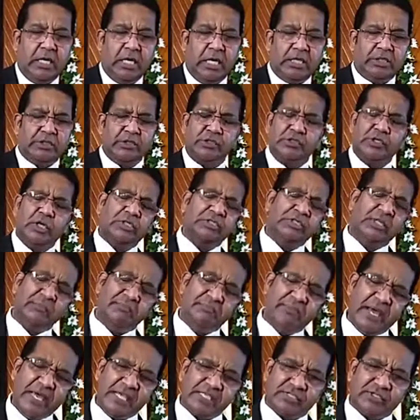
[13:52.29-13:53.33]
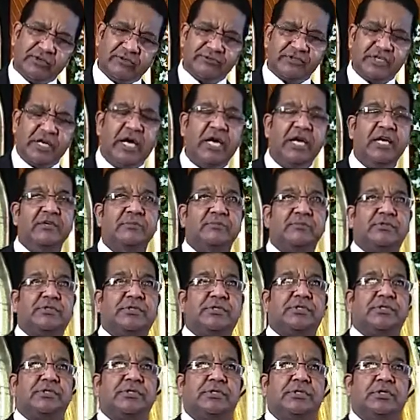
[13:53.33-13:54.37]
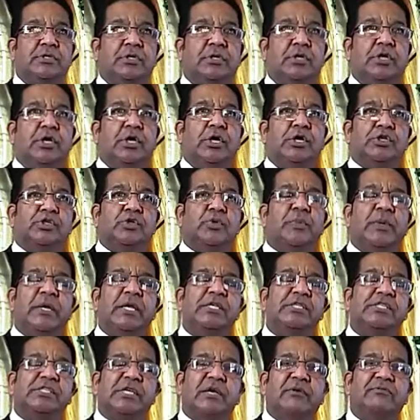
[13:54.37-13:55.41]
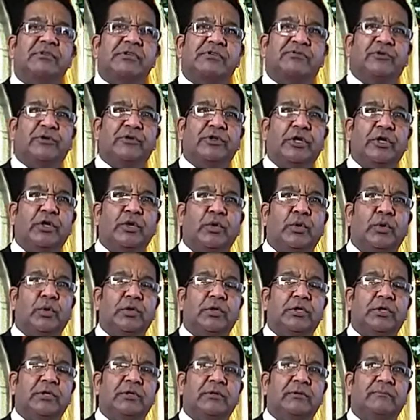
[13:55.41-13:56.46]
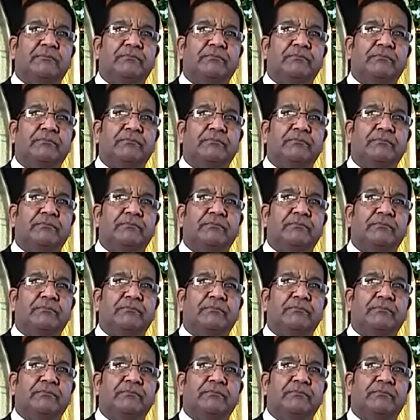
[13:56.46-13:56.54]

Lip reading: It was not the best of times to be in service for the Lord.